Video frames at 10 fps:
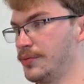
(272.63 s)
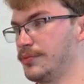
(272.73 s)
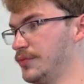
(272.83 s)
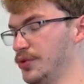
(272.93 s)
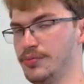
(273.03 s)

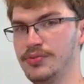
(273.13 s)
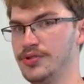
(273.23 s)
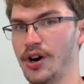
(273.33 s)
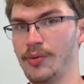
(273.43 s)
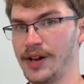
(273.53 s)
you
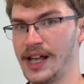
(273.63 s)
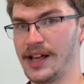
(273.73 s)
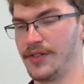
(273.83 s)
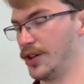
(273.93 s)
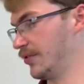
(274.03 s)
don't want to
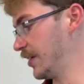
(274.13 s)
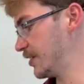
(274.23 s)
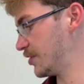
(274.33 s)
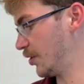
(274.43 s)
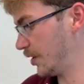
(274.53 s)
have all of it,
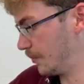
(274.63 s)
so you can